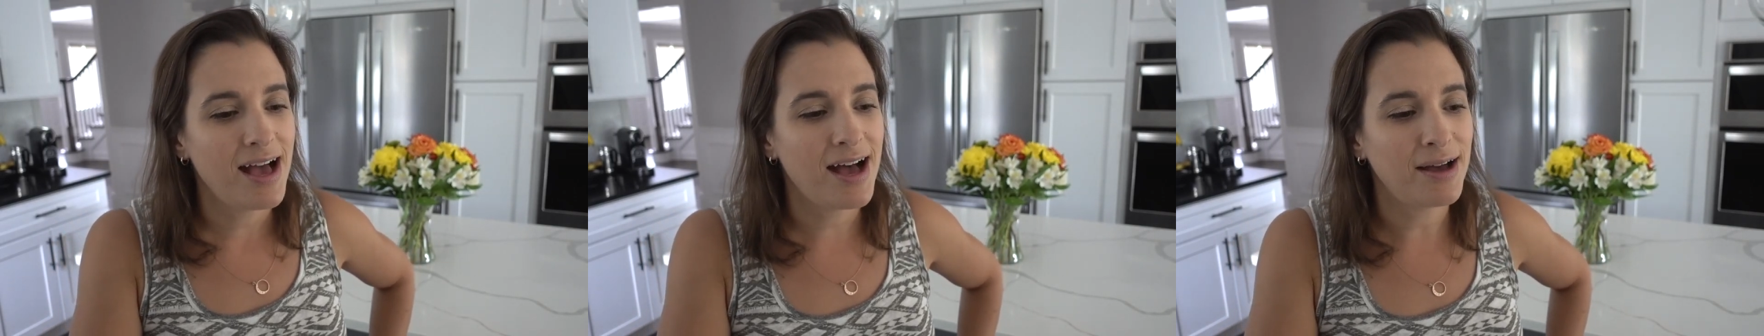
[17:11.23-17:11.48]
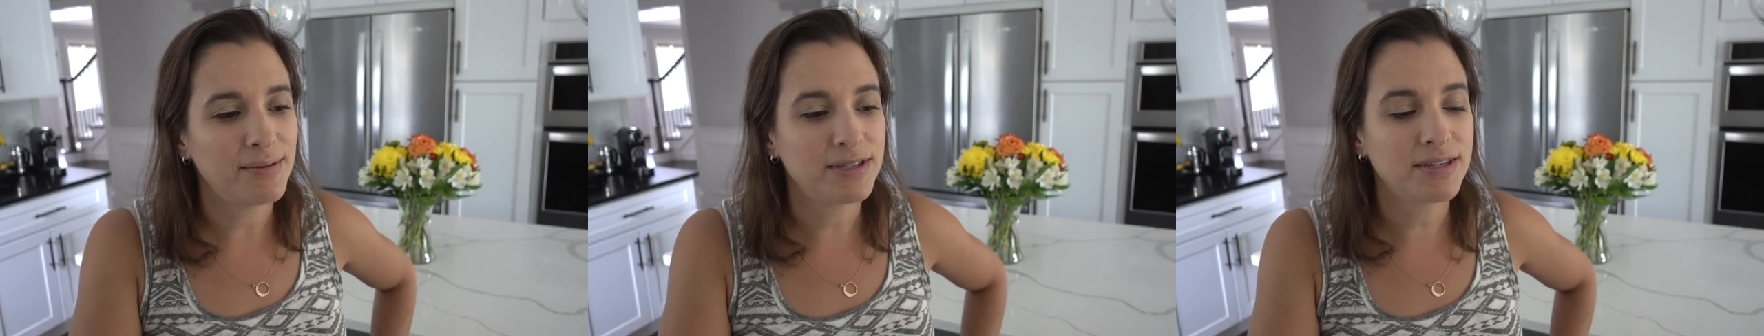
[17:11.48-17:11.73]

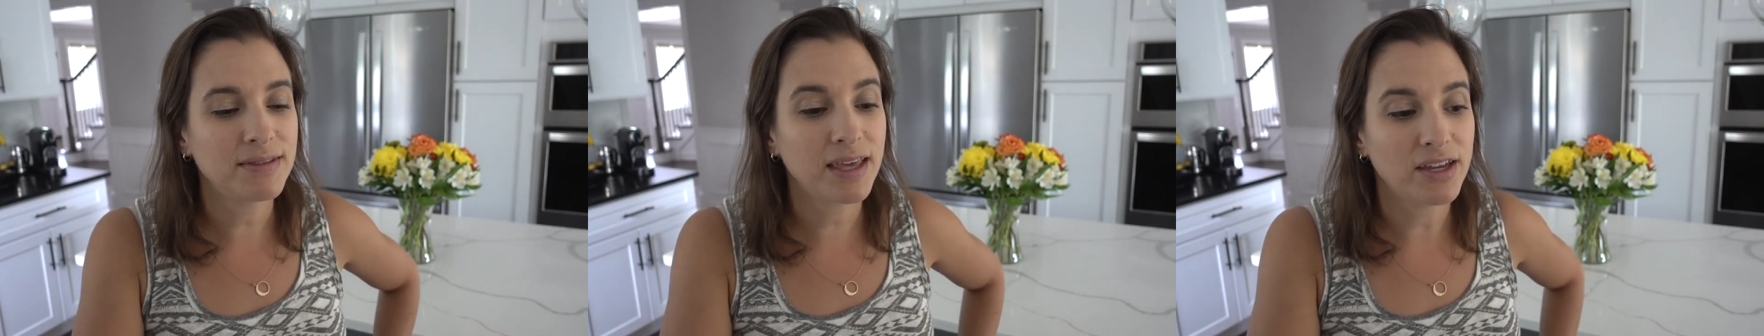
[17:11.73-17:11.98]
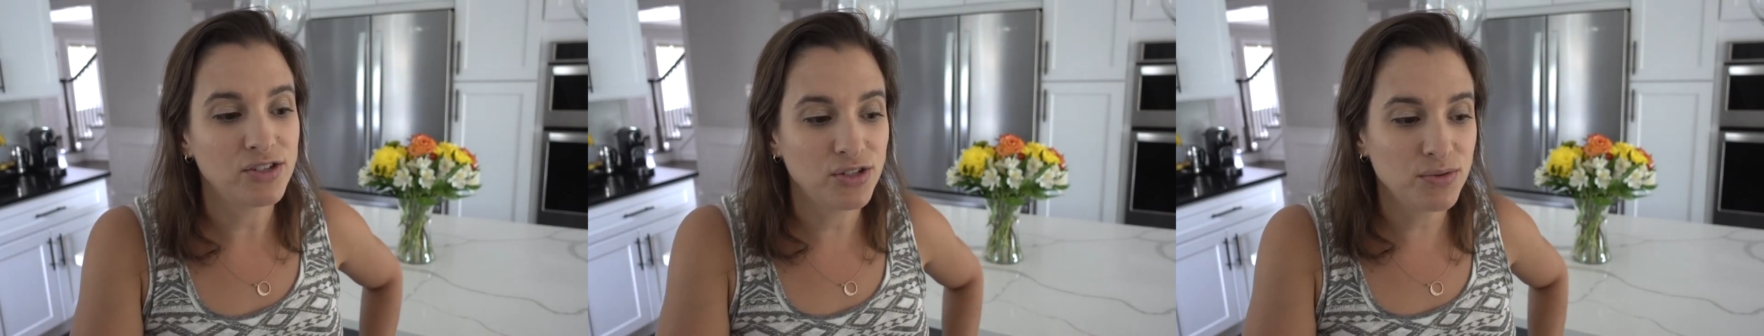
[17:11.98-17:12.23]
Um, it's something
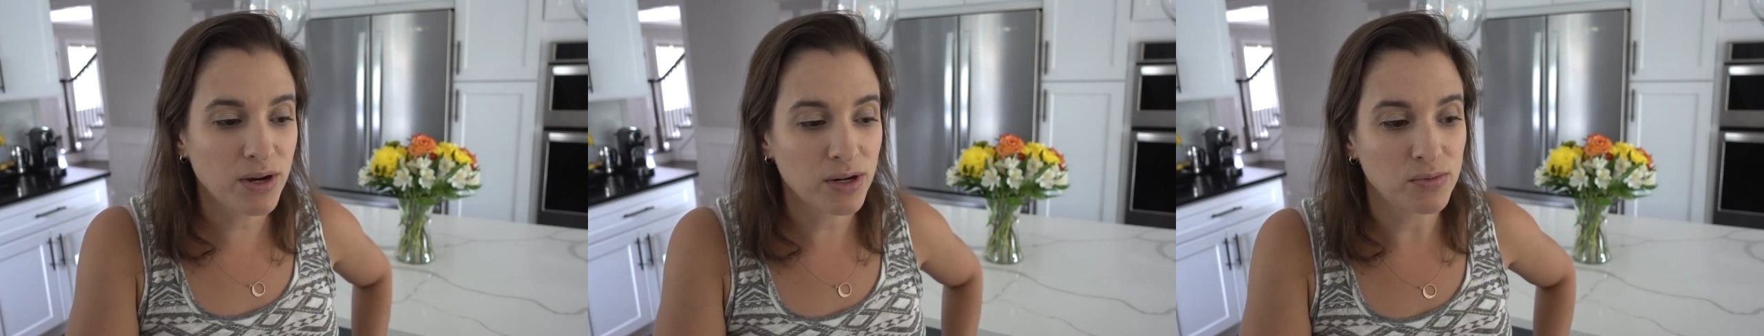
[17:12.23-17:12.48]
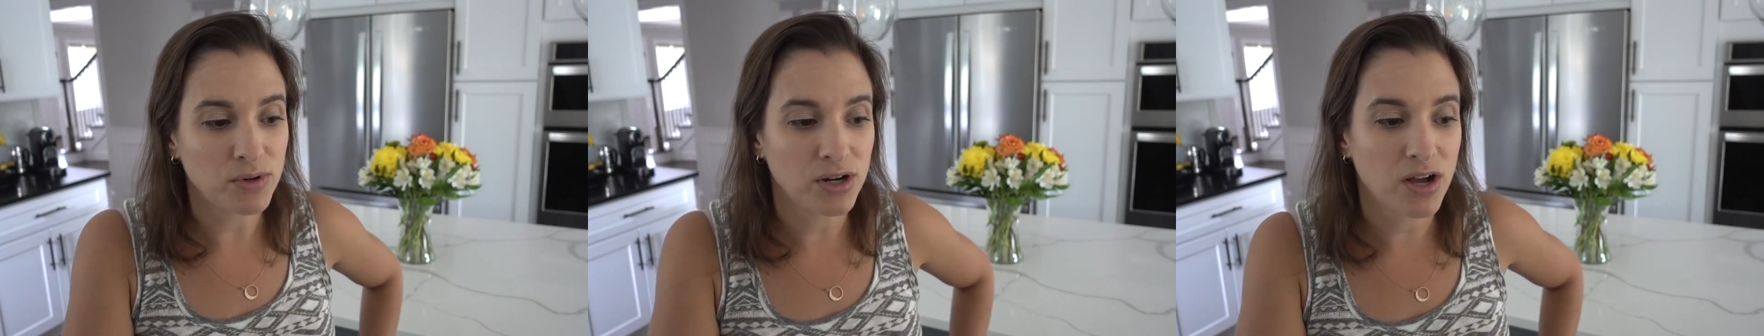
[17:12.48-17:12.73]
I do want
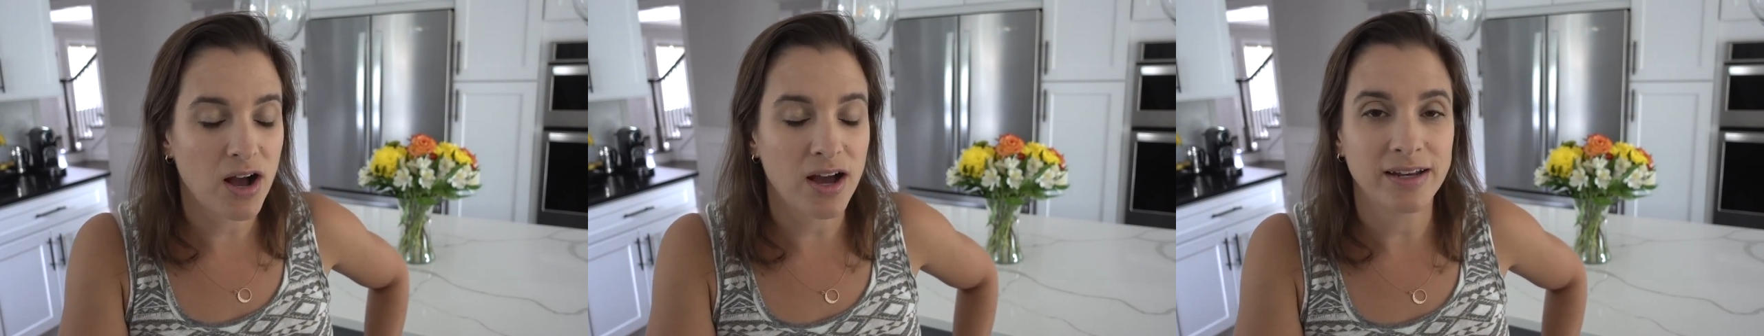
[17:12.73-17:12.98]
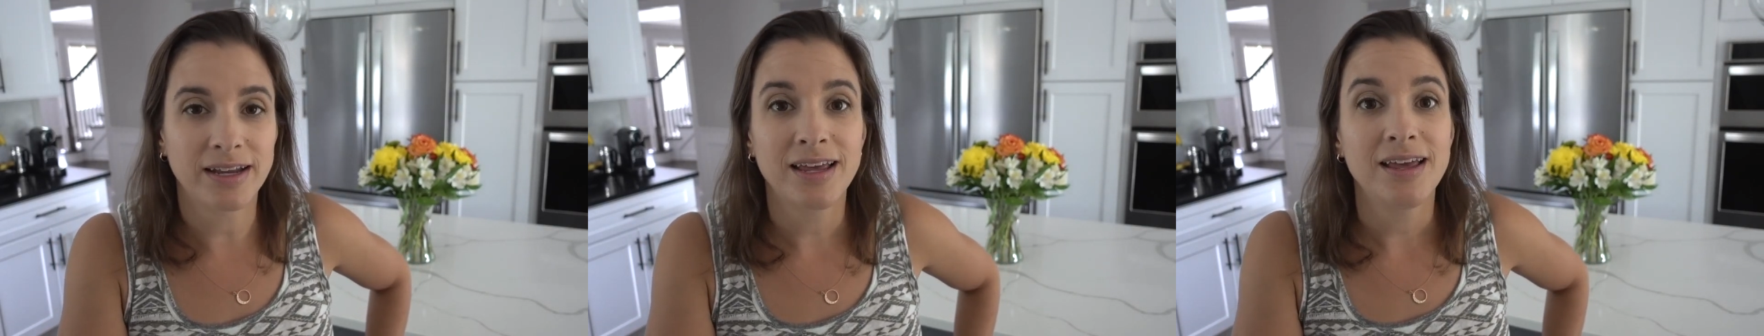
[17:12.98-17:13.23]
to work
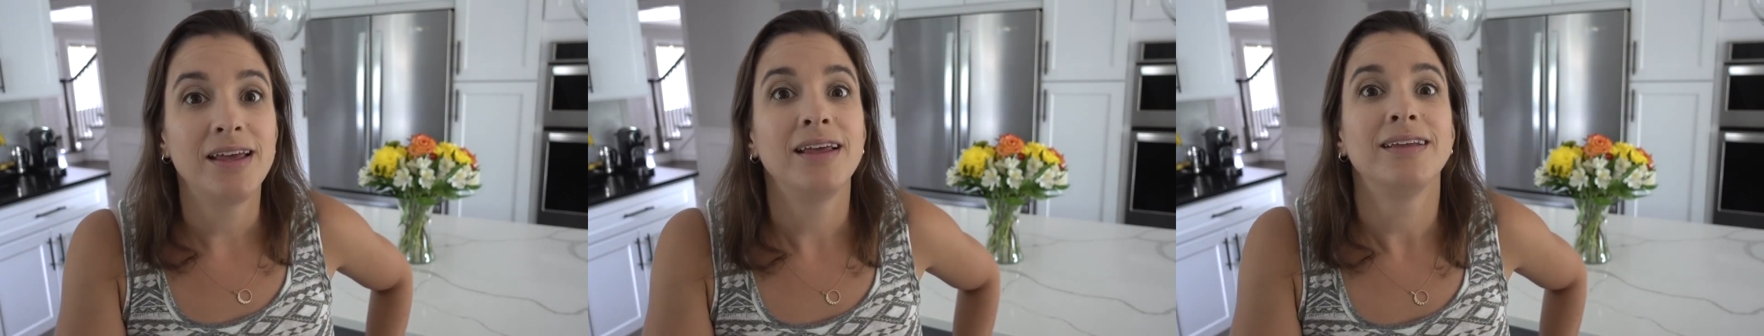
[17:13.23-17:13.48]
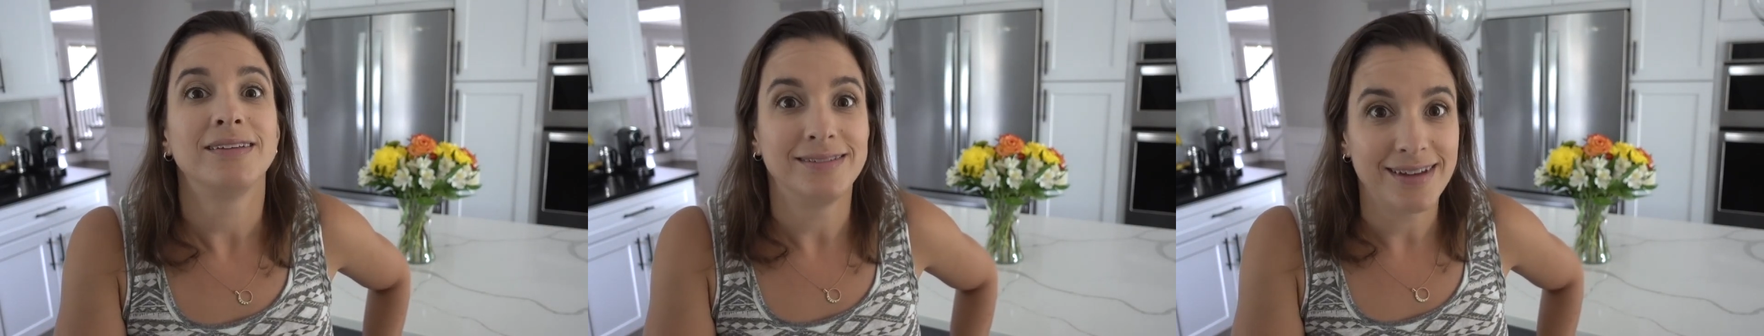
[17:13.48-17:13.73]
on
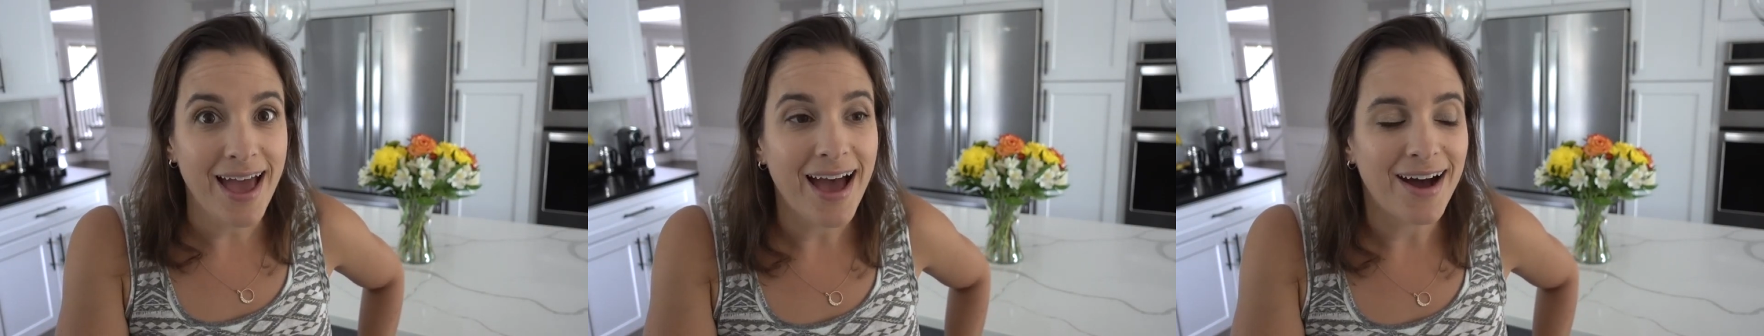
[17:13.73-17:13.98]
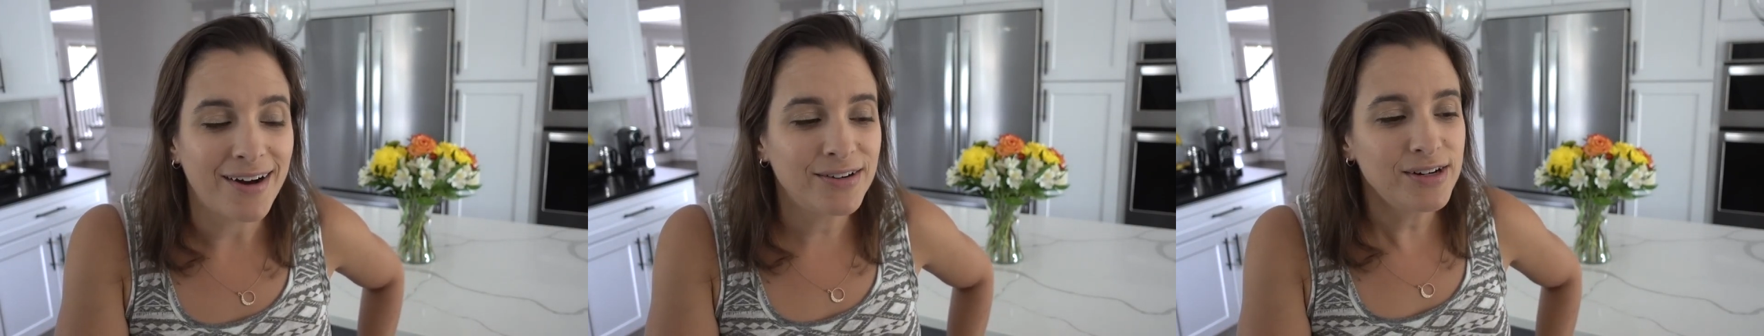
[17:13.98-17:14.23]

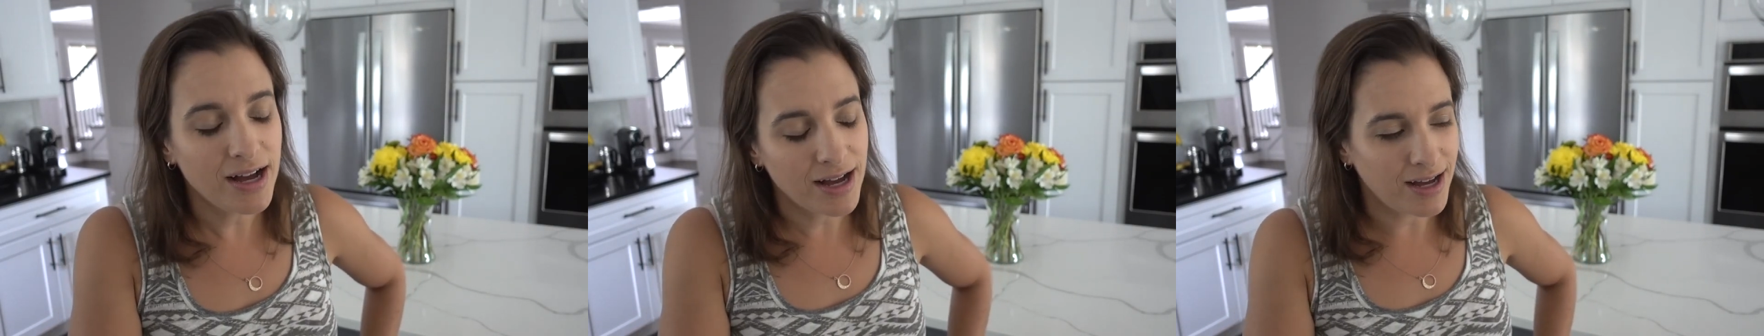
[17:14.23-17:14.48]
now.